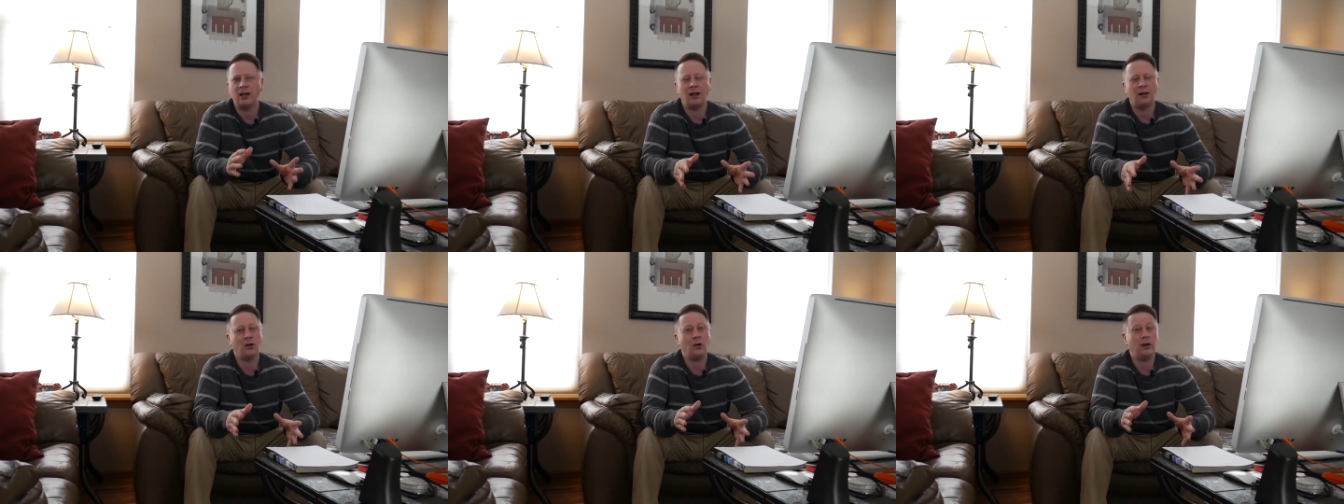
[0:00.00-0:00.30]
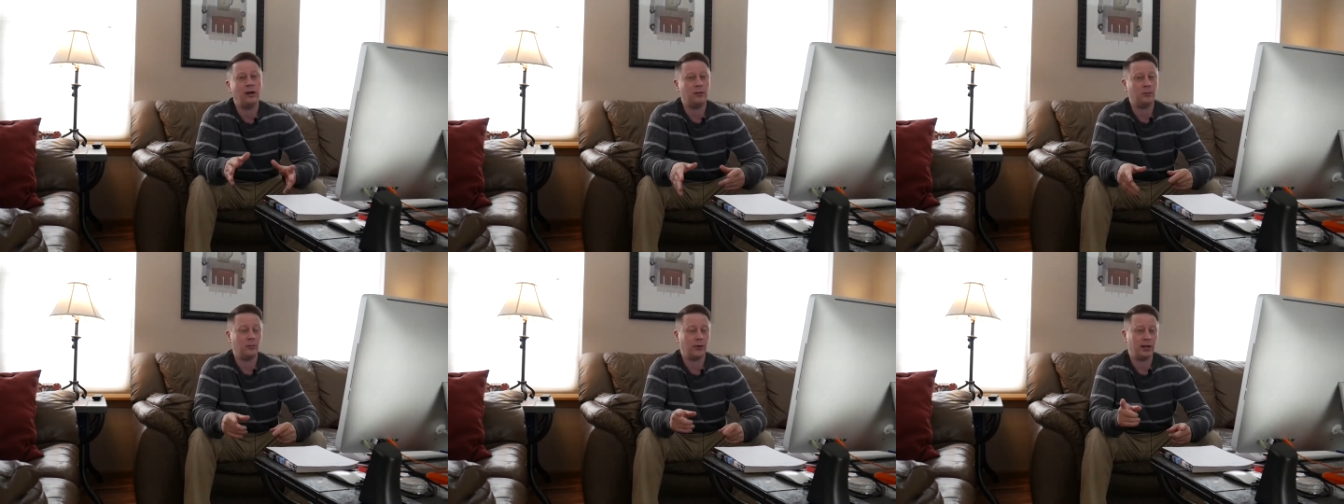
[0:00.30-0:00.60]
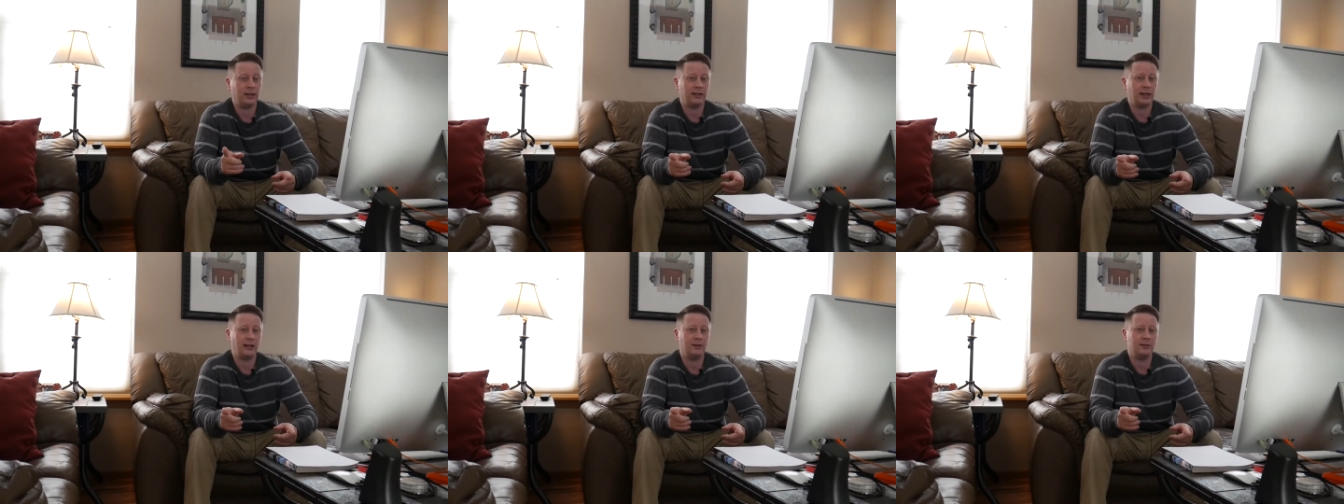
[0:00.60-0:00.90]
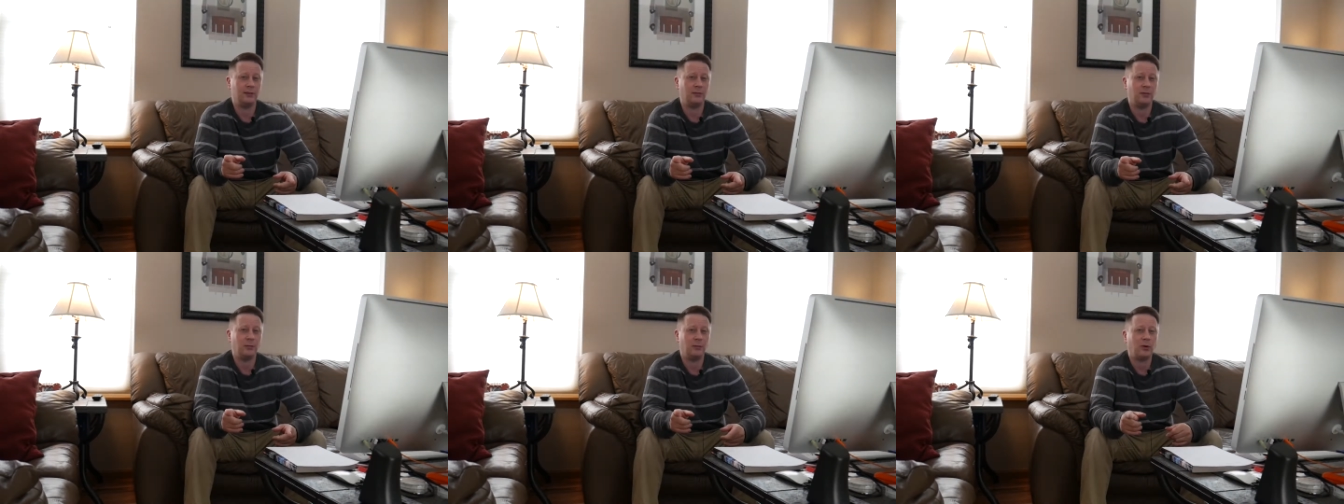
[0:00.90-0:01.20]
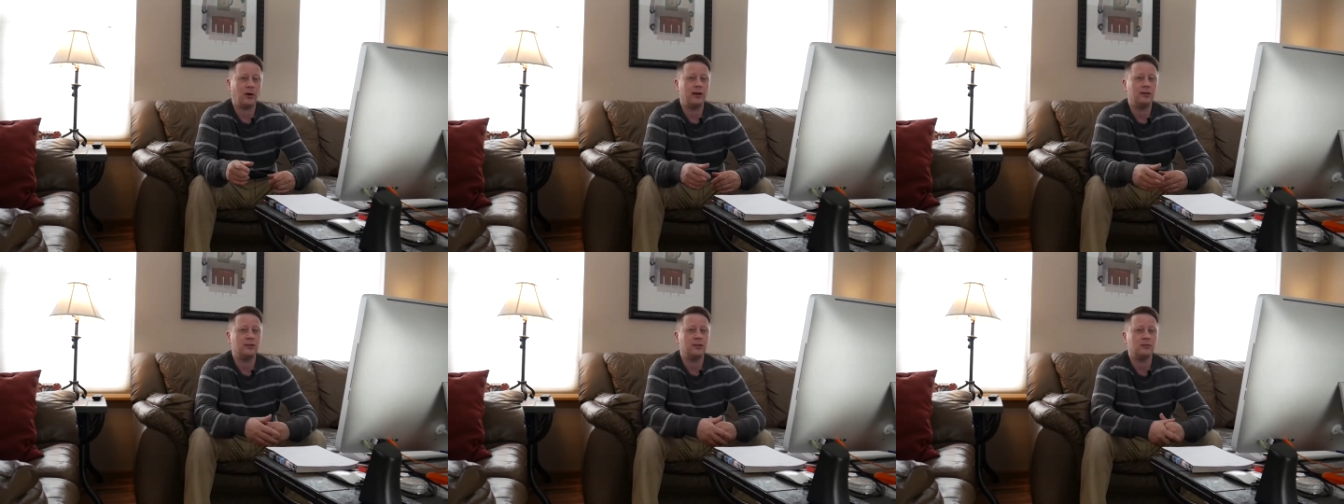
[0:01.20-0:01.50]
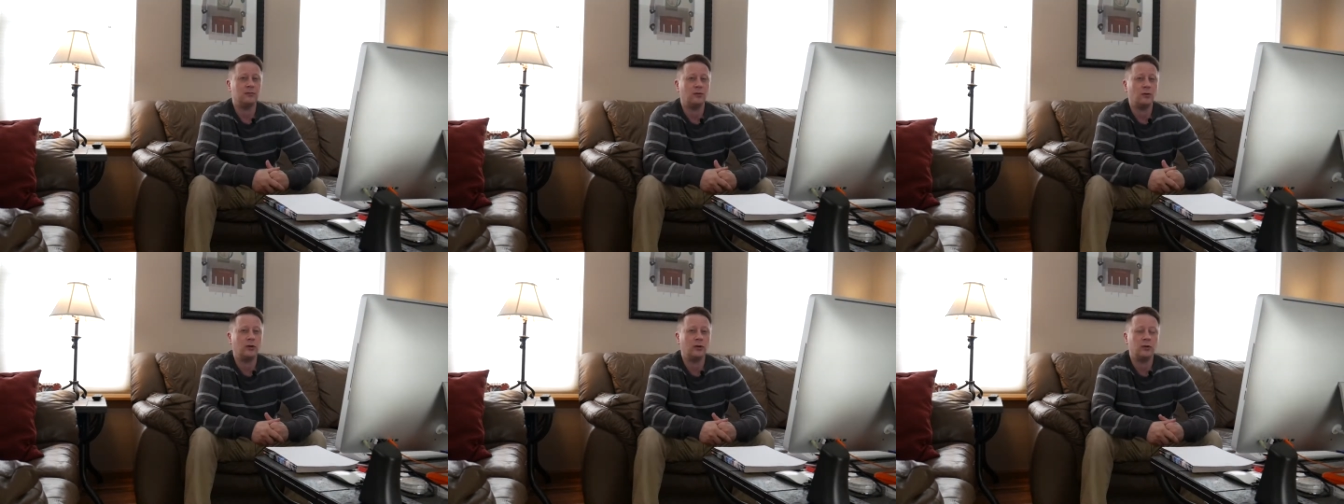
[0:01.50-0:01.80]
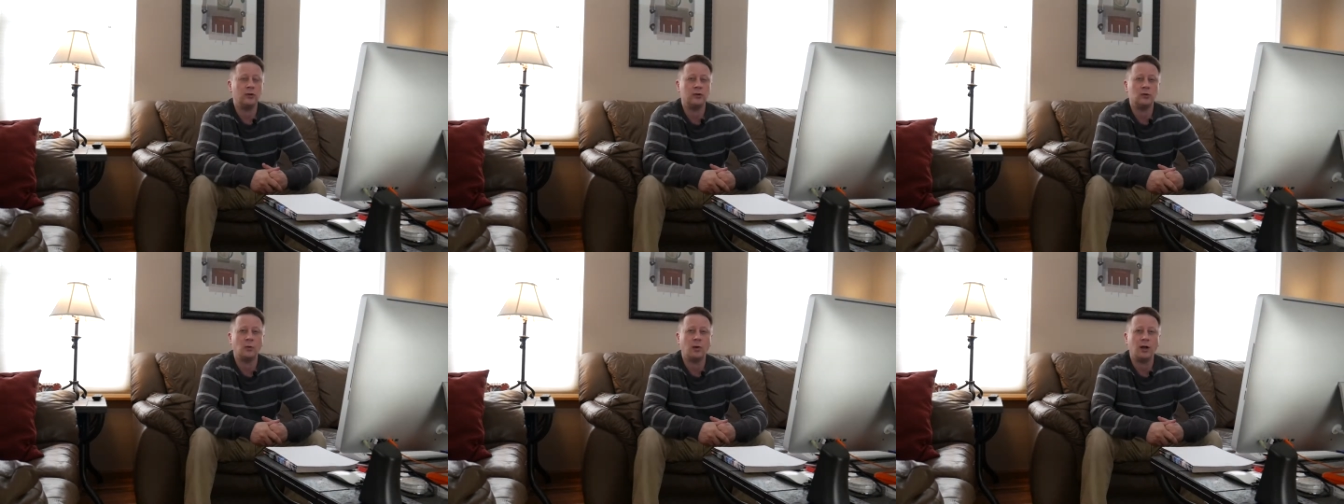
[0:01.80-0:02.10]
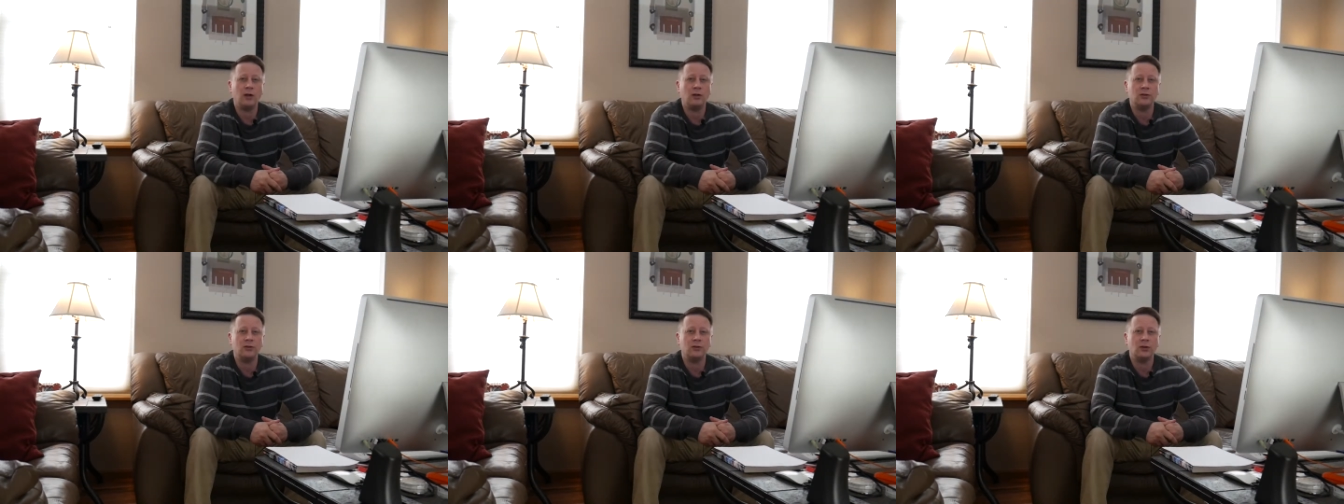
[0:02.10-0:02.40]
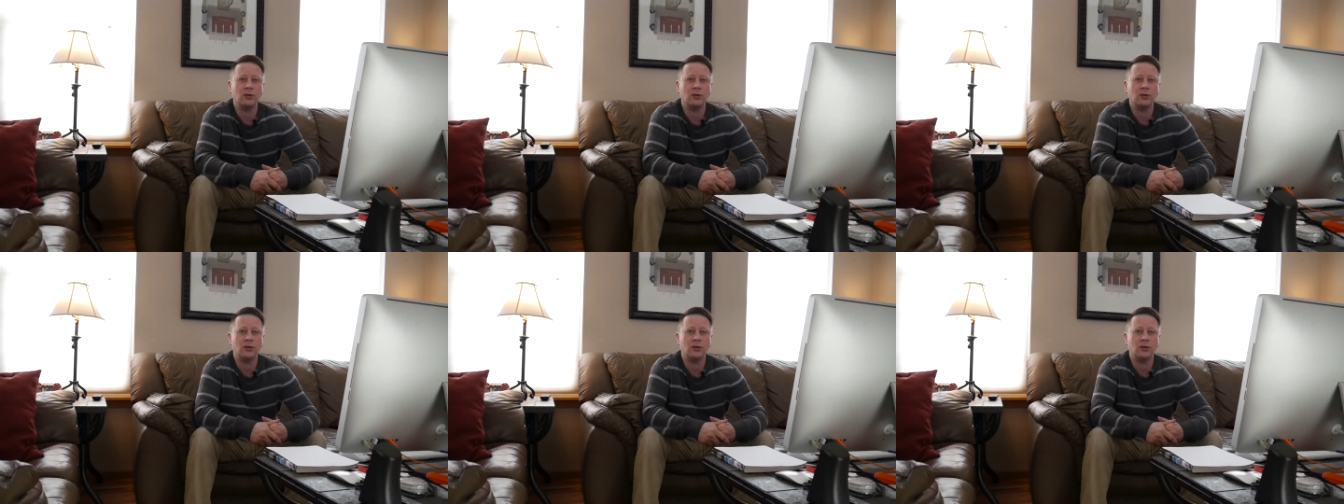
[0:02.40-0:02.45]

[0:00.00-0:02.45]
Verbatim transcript: I'll go ahead and break down some of the prices for you as well.